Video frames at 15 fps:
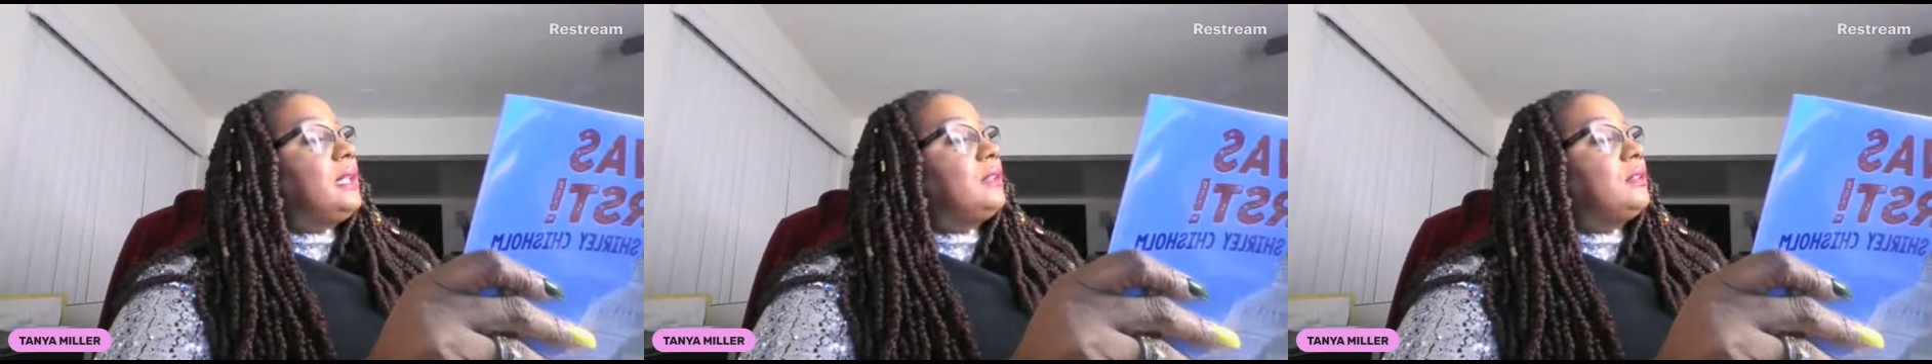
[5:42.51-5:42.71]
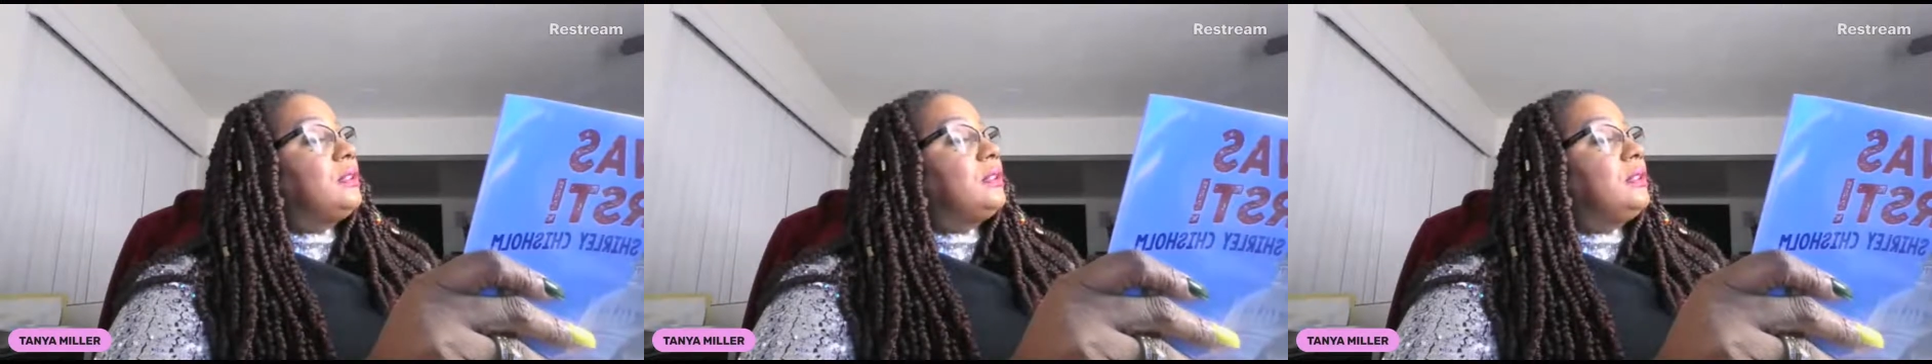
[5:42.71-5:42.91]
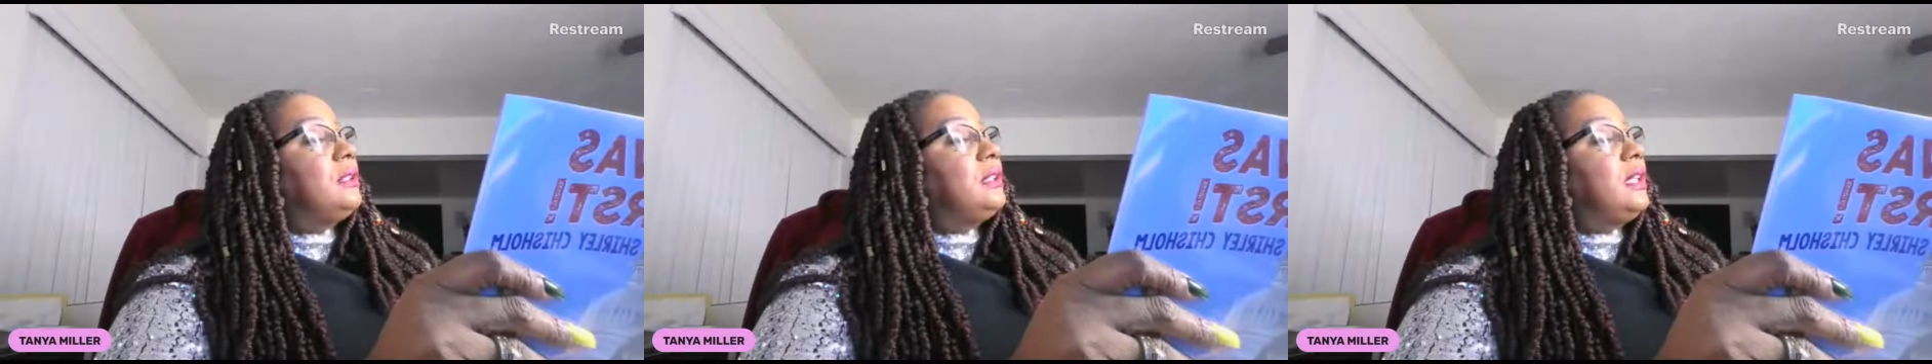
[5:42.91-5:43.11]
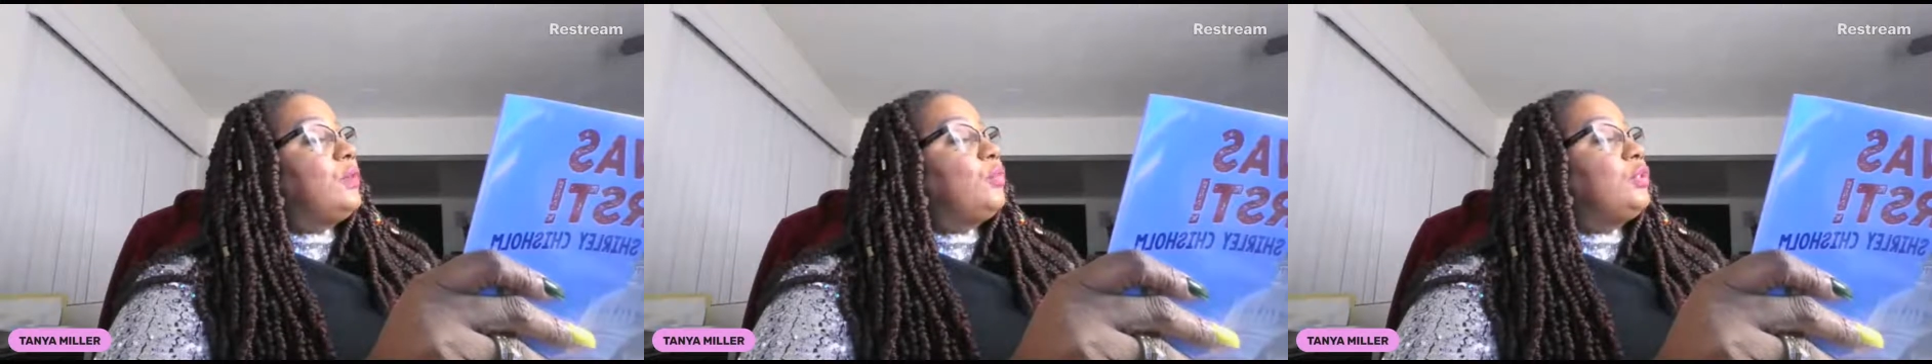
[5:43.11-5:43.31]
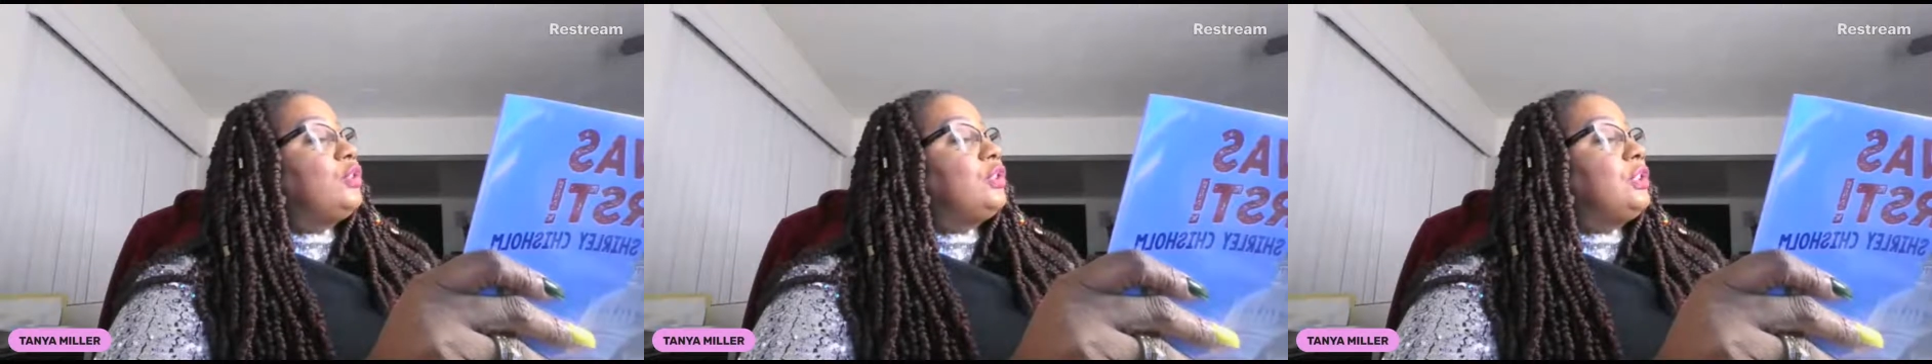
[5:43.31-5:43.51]
understood
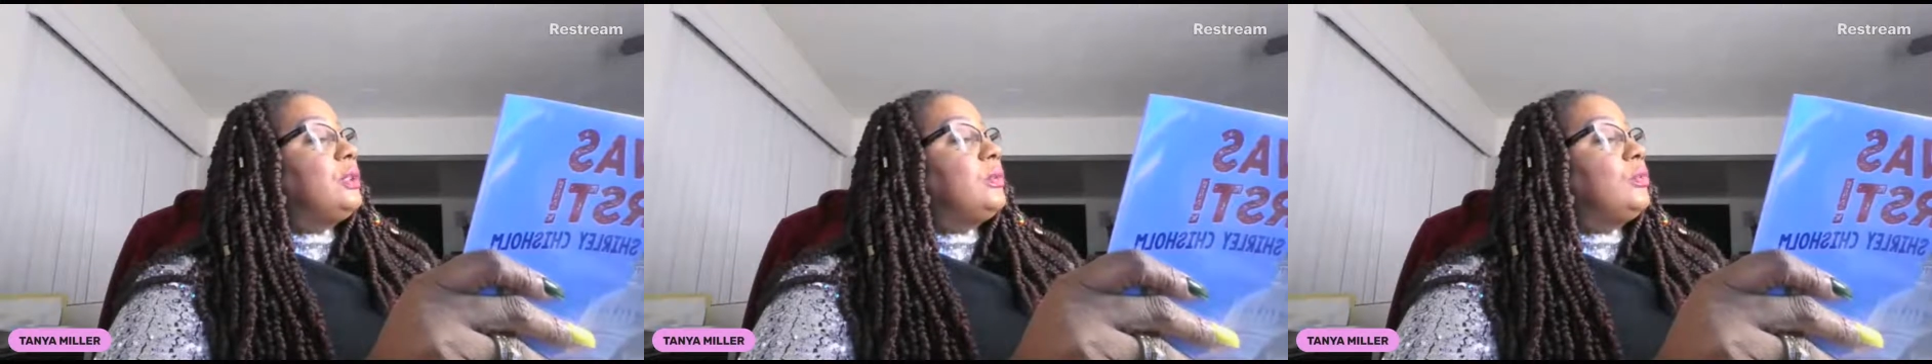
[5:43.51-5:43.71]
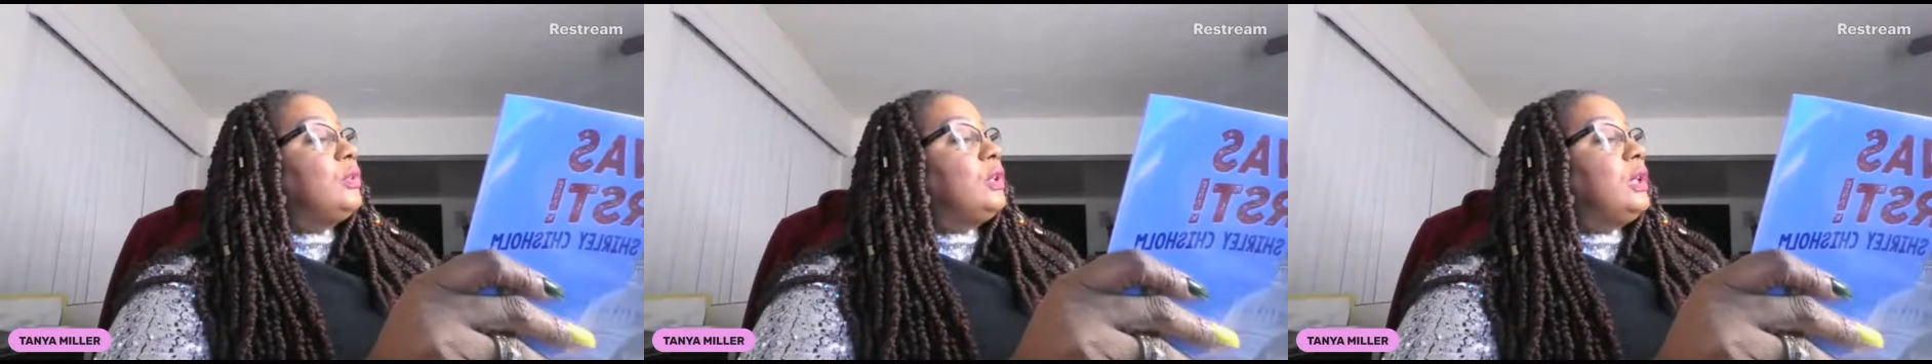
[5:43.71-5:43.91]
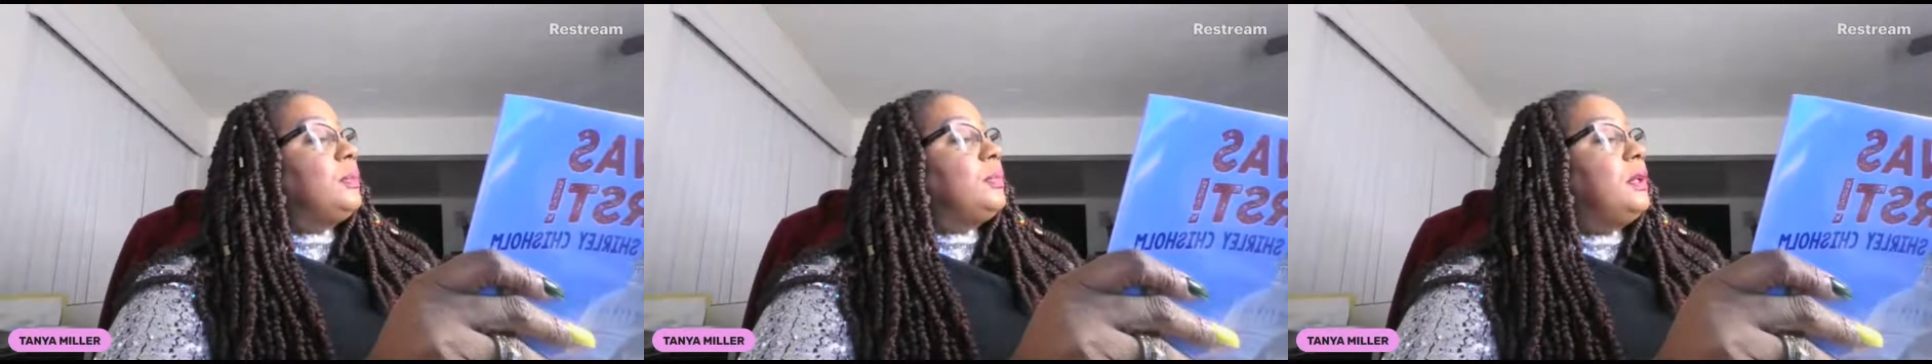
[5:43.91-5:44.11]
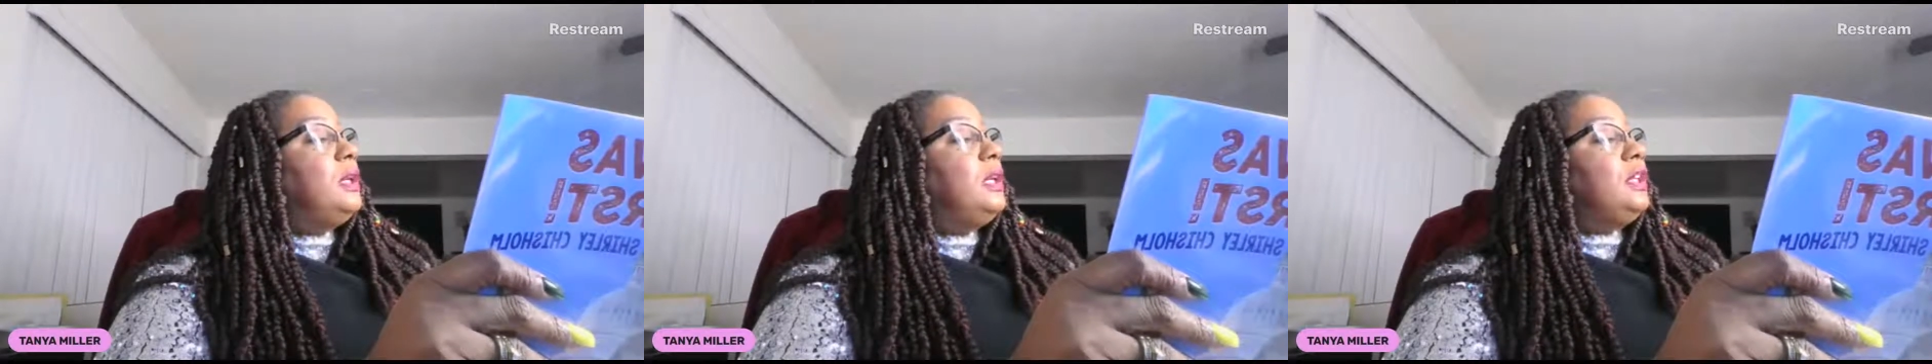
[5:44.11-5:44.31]
that when she grew up,